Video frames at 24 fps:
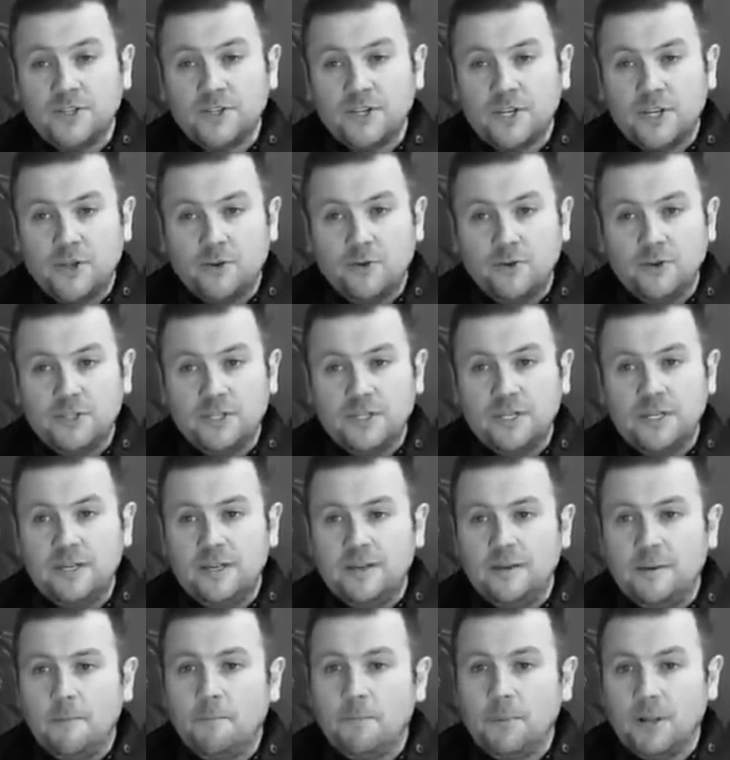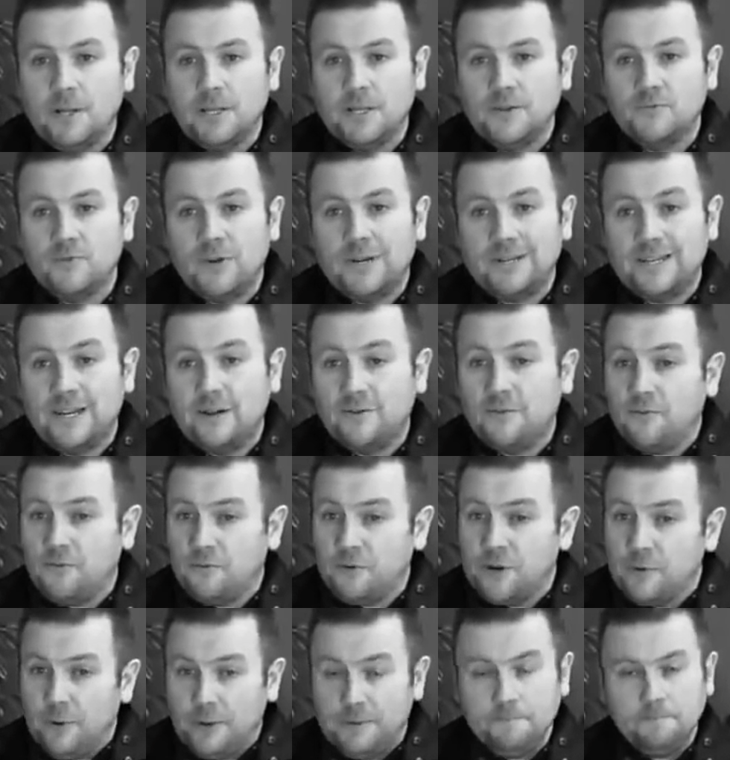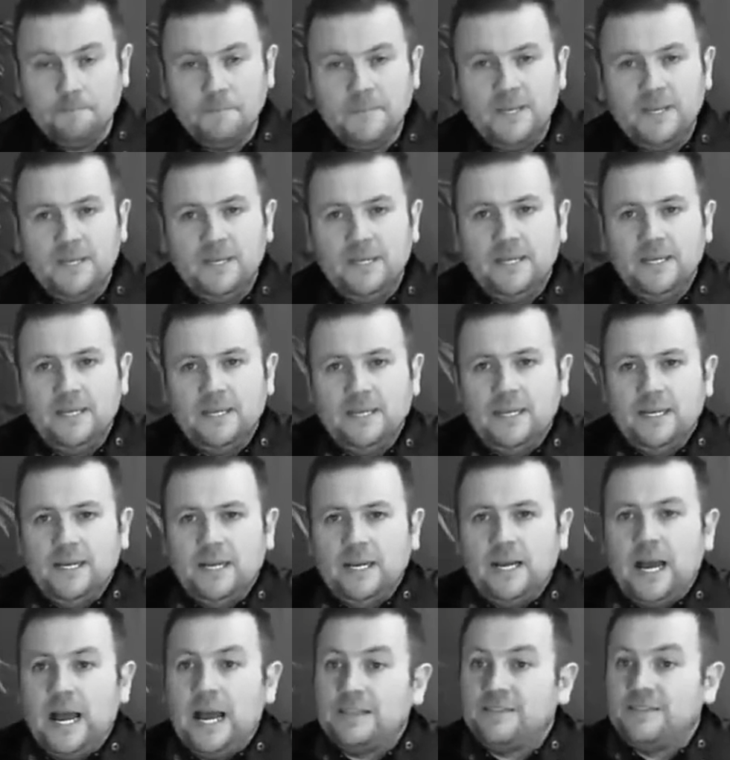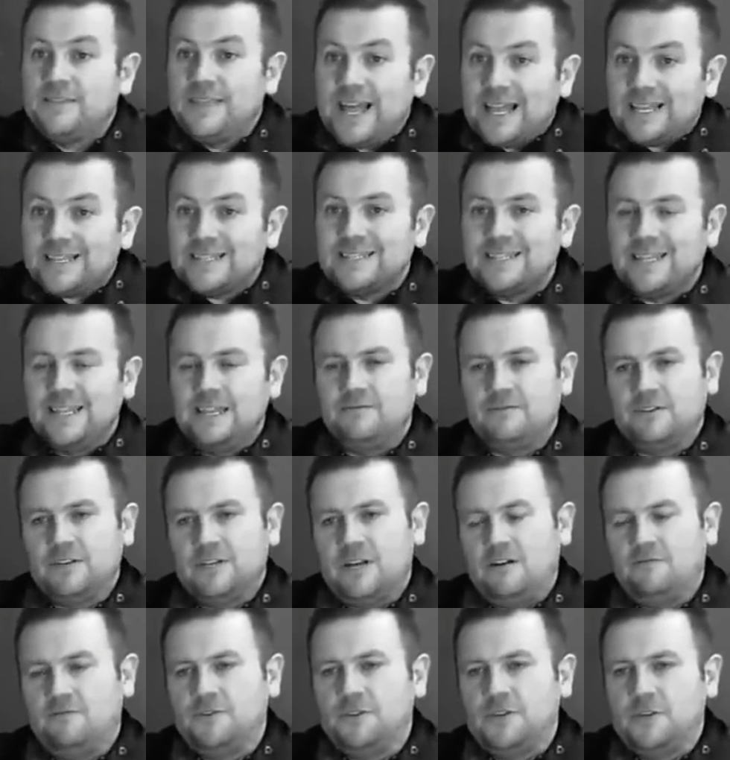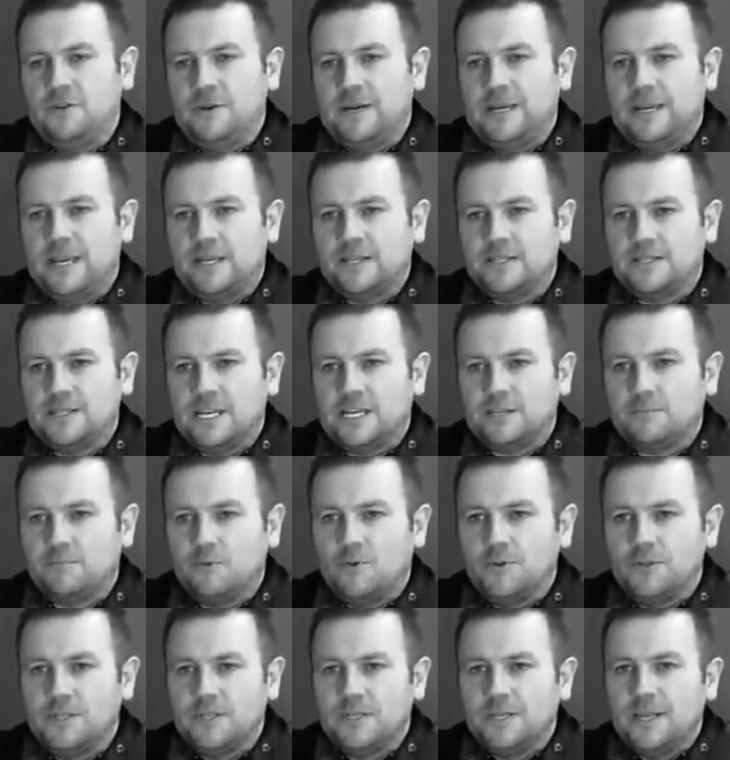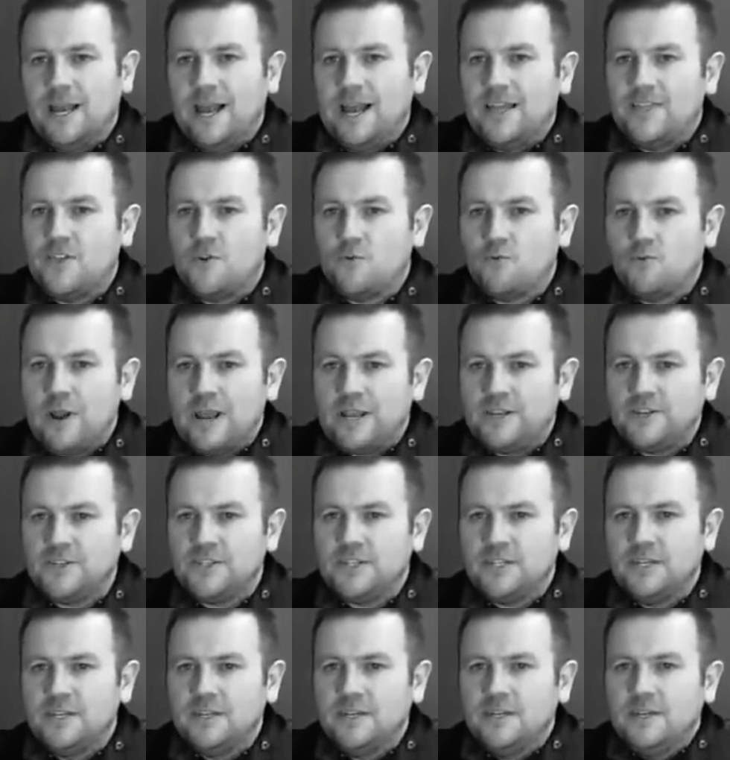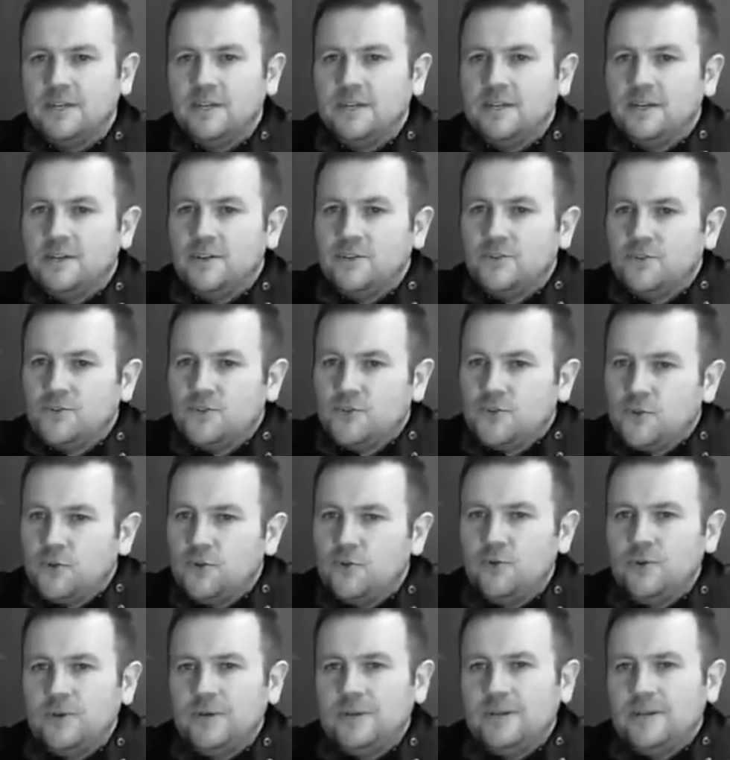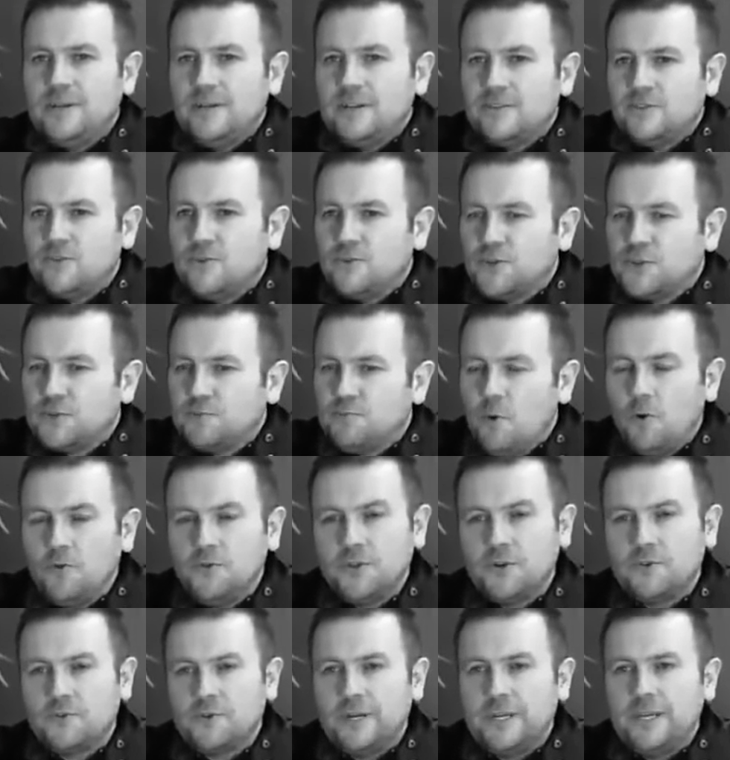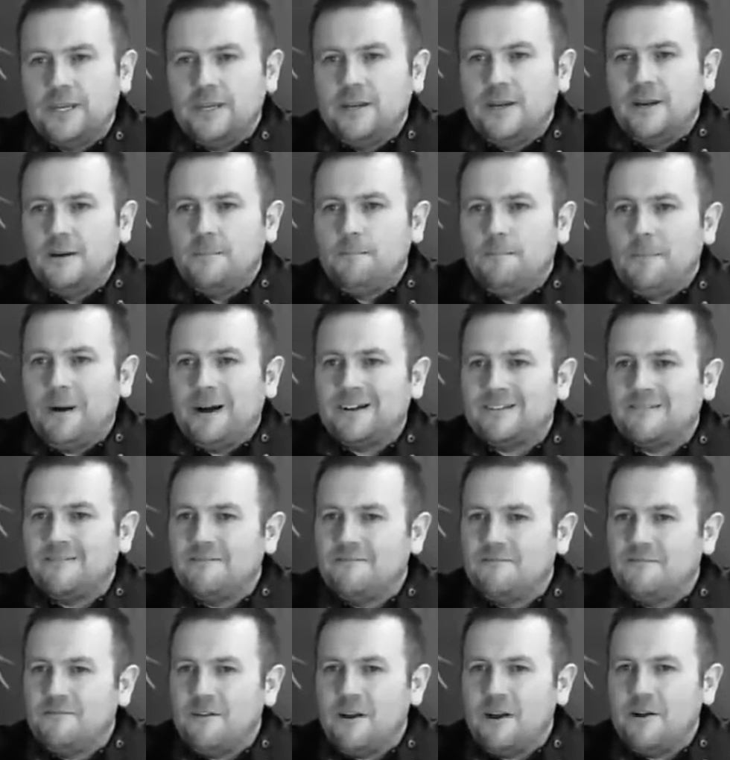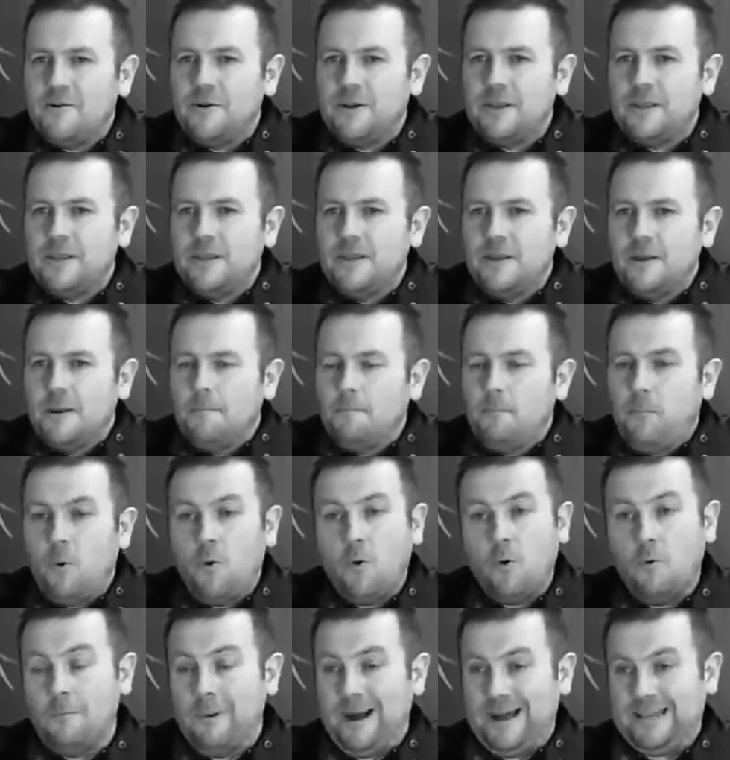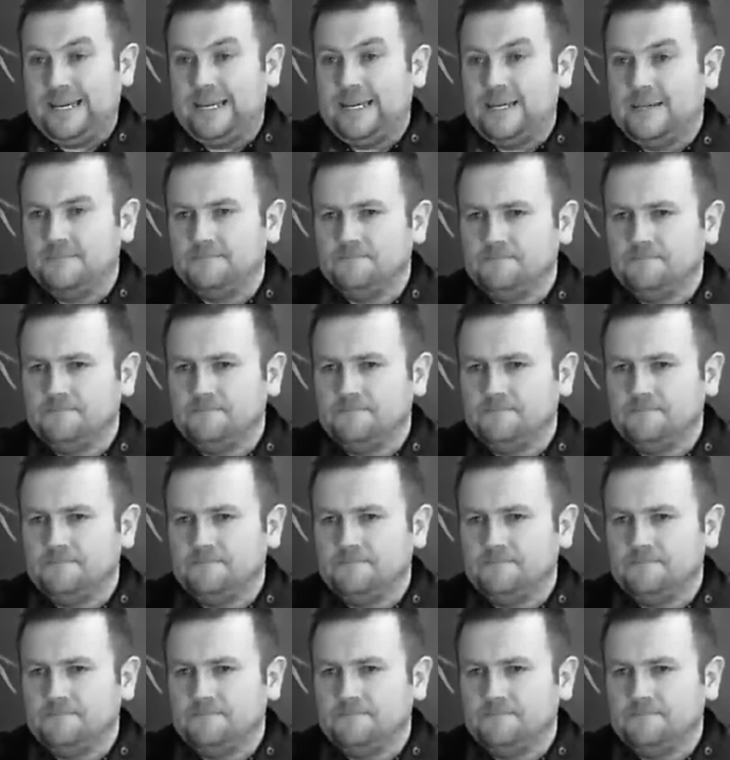security plugin right now, the free one, uh, doesn't even cover you against exploits, and the rest do, to a small degree, but in a very poor manner.